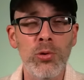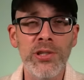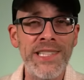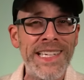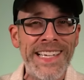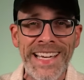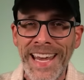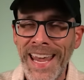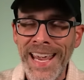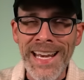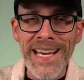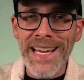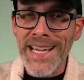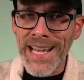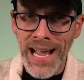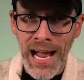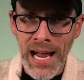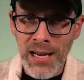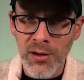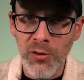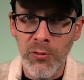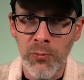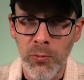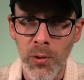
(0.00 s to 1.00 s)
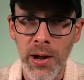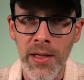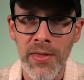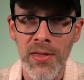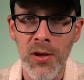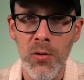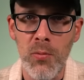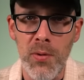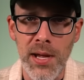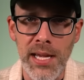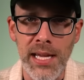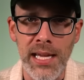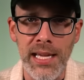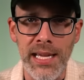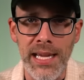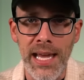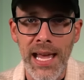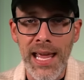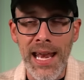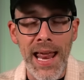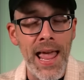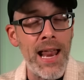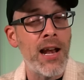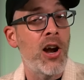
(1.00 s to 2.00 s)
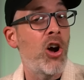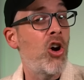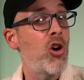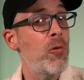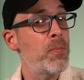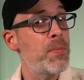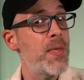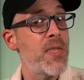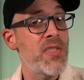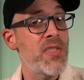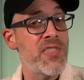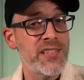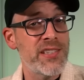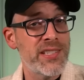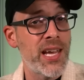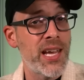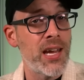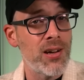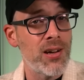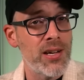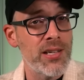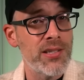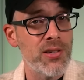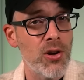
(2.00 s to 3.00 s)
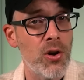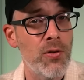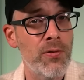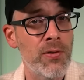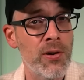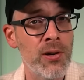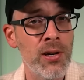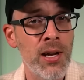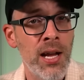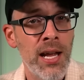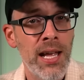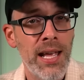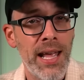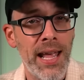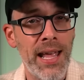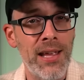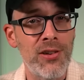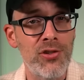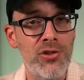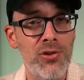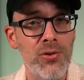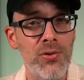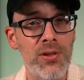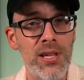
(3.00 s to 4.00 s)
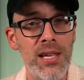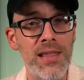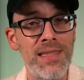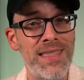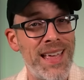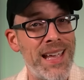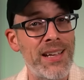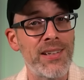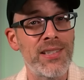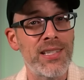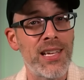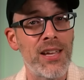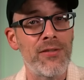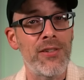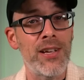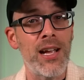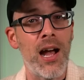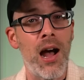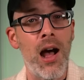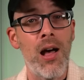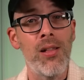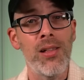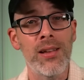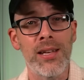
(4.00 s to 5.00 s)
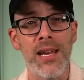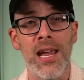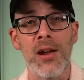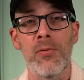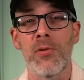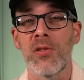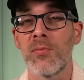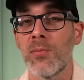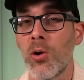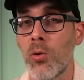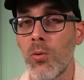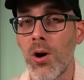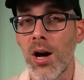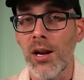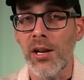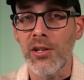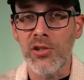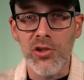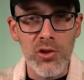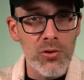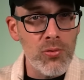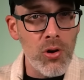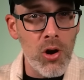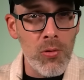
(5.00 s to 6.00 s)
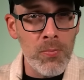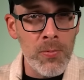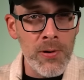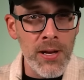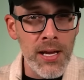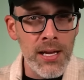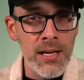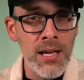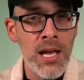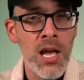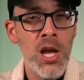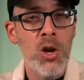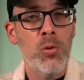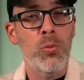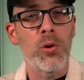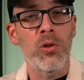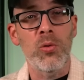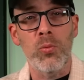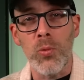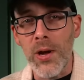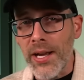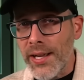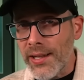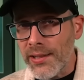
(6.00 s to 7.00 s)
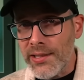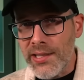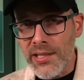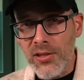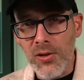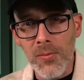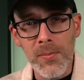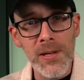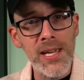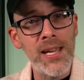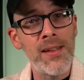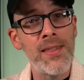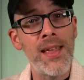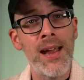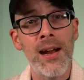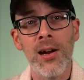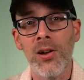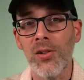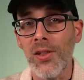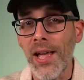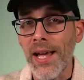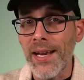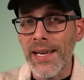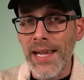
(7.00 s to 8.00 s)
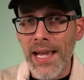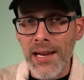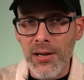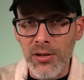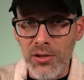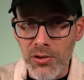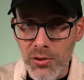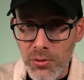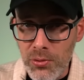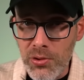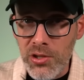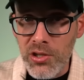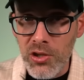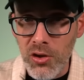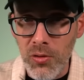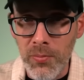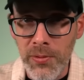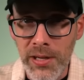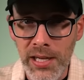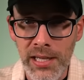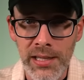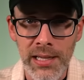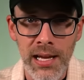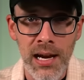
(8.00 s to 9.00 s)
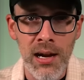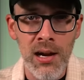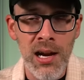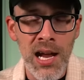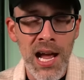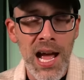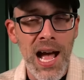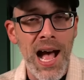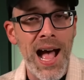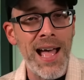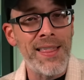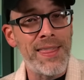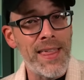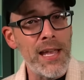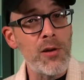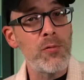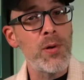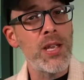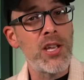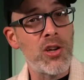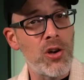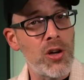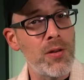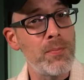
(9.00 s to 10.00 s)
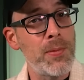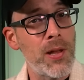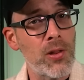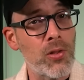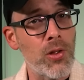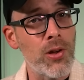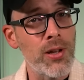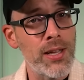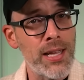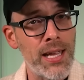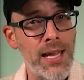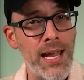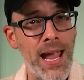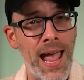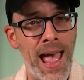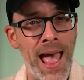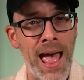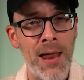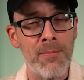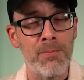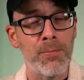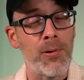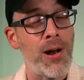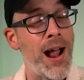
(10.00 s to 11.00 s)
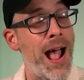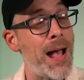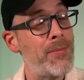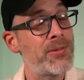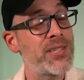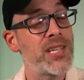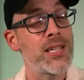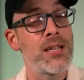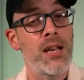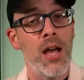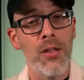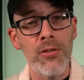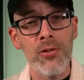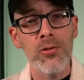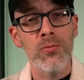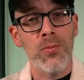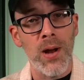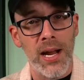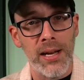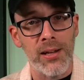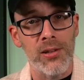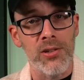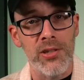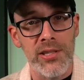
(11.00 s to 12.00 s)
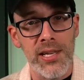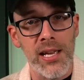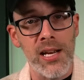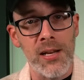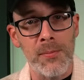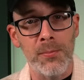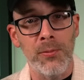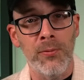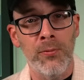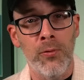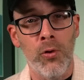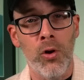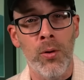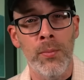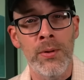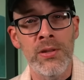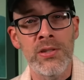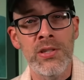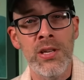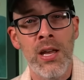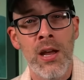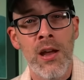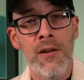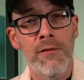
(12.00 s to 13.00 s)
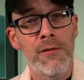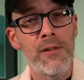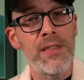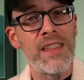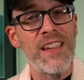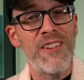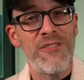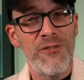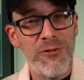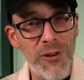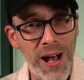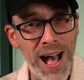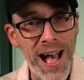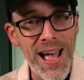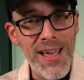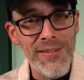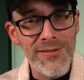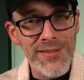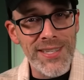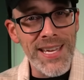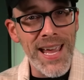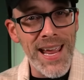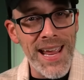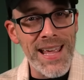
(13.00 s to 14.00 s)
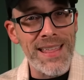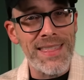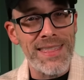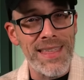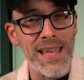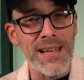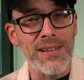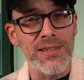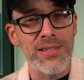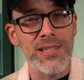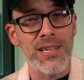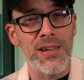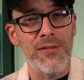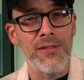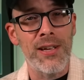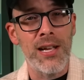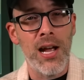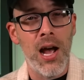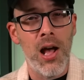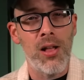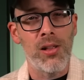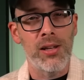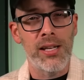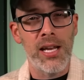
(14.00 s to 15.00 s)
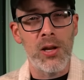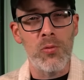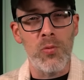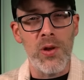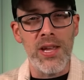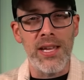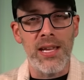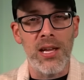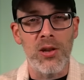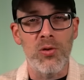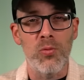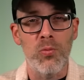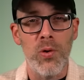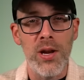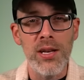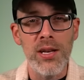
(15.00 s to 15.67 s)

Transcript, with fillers: we'll take any kind of win that we can get and hope that this carries over into the Thanksgiving holiday with Moana 2 opening, with Wicked still being there, Gladiator 2 still being there. I think we could be looking at perhaps another record-setting performance for the 5-day Thanksgiving holiday weekend weekend